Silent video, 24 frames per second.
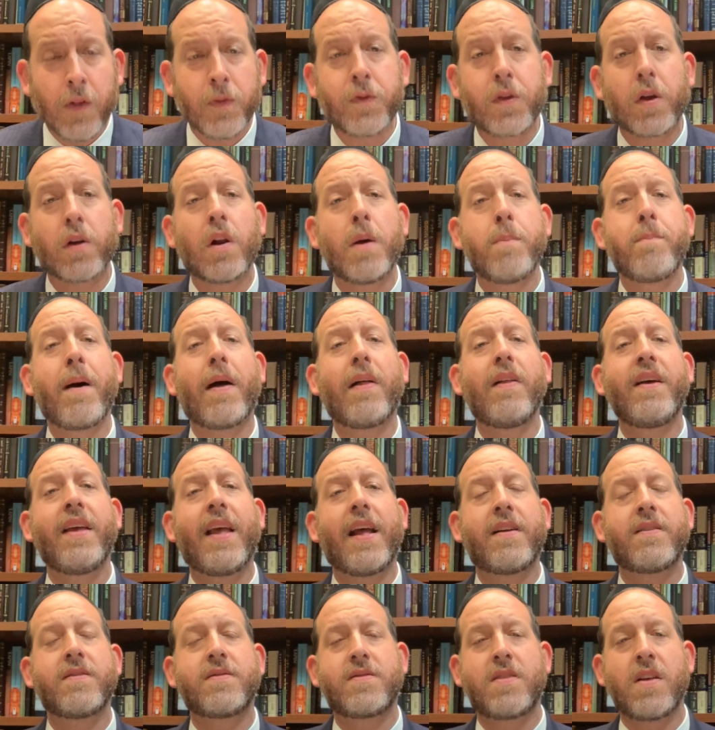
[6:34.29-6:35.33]
to rebel
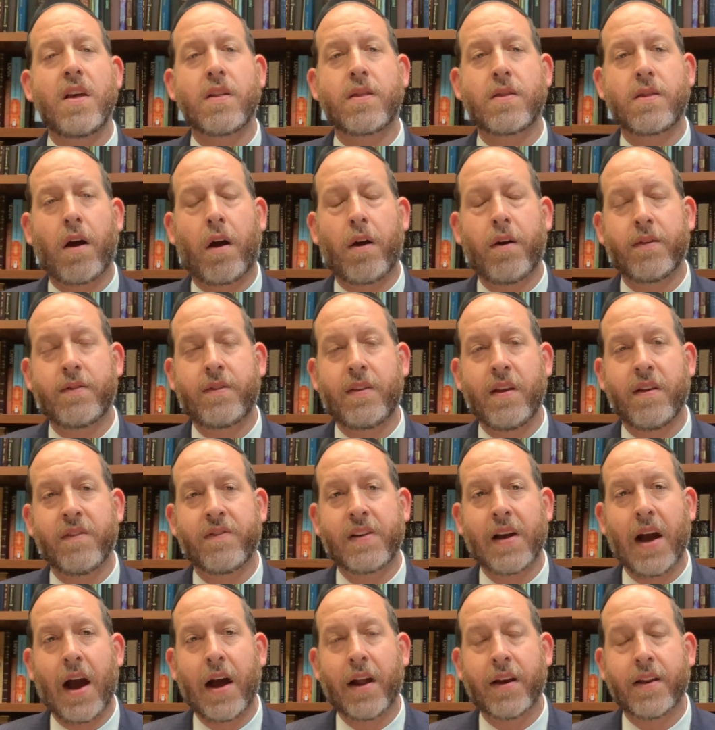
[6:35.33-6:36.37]
against the authority of
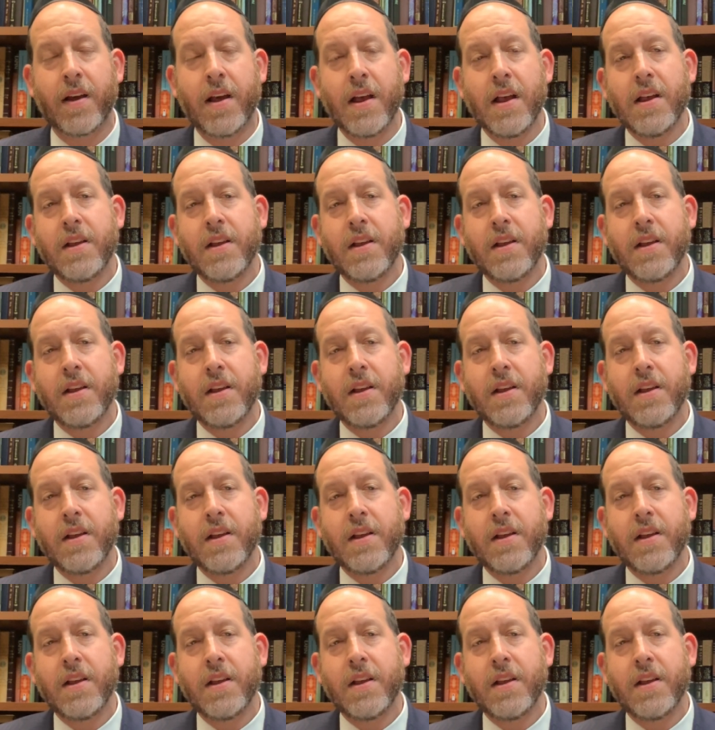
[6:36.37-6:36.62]
God.